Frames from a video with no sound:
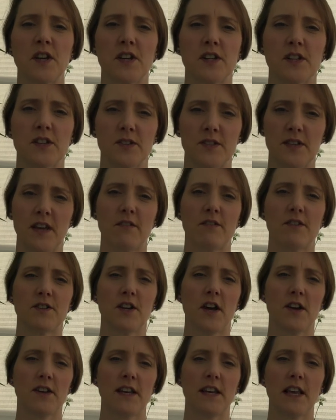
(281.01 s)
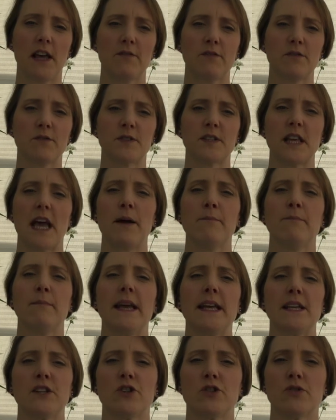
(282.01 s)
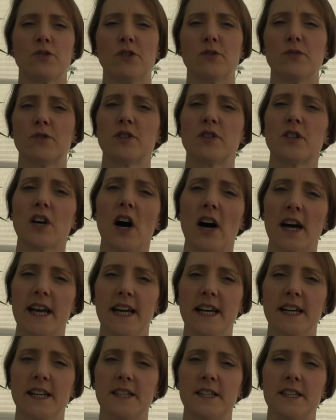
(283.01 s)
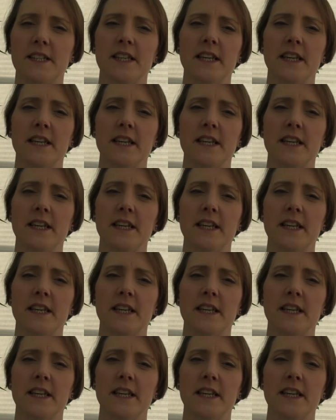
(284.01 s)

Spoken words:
your serotonin levels, and make sure your diet